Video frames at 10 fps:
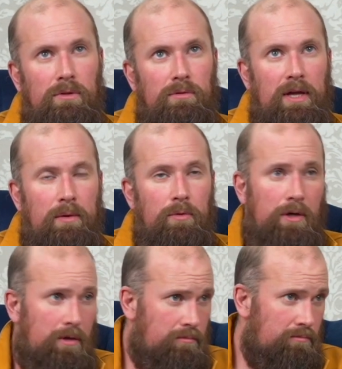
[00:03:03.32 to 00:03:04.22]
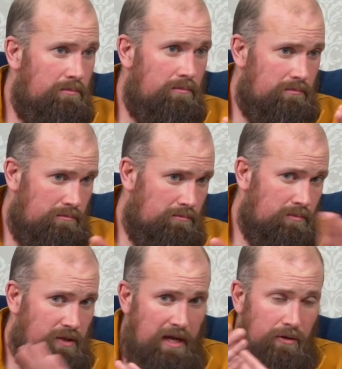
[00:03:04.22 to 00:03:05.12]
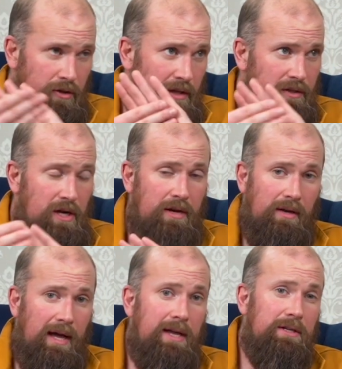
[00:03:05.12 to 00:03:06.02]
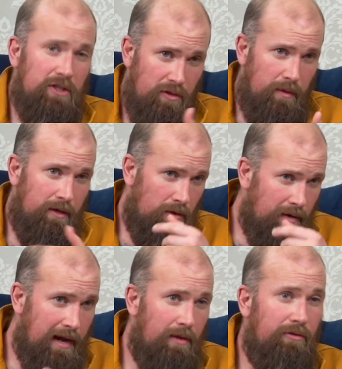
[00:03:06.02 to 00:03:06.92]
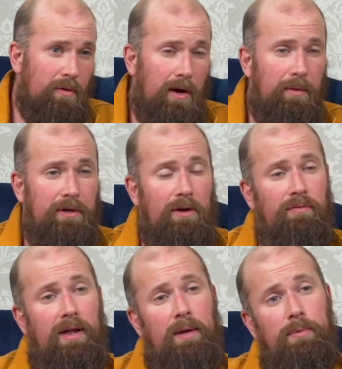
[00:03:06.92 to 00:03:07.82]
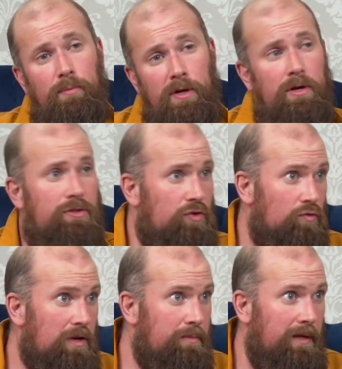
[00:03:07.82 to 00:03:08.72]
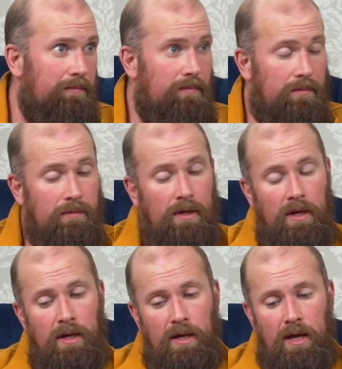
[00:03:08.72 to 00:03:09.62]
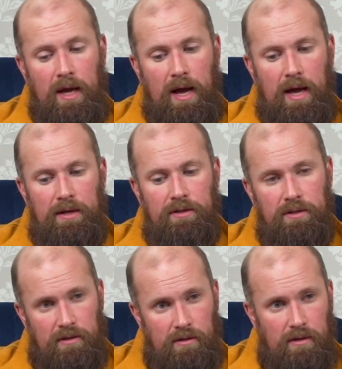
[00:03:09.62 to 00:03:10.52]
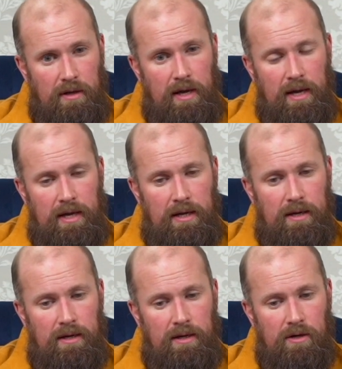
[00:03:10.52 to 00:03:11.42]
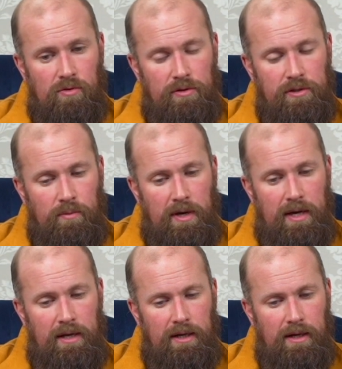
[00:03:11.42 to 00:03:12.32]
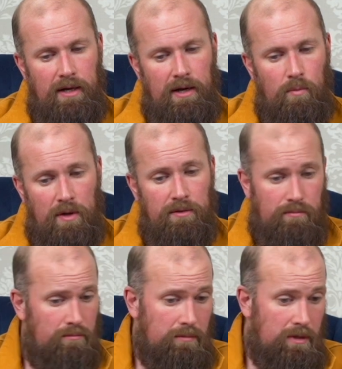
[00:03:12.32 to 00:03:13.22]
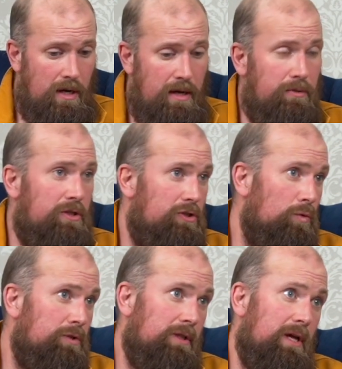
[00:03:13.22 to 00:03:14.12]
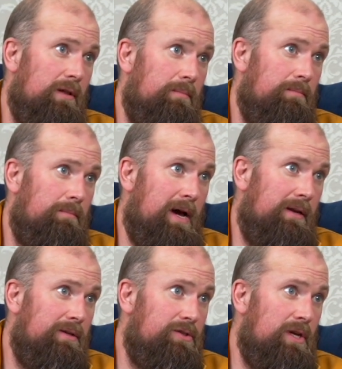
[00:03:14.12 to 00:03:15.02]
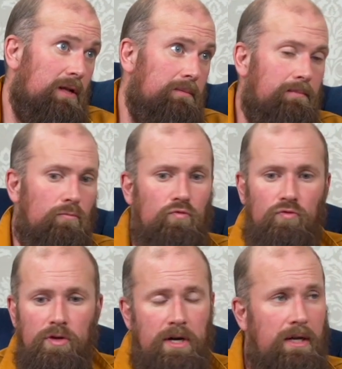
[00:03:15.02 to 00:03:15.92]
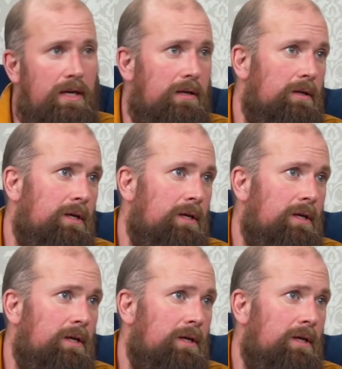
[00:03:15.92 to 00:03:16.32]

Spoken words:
there were cells on either side of the landing, so we could look out through our window flap, and we heard screaming. And across the way, one guy was assaulting the other man in his cell. Really,